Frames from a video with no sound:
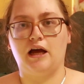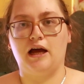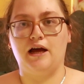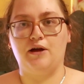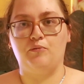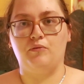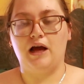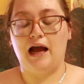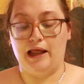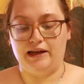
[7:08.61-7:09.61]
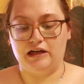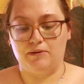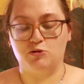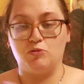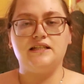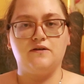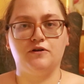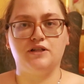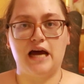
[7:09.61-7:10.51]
And it comes with different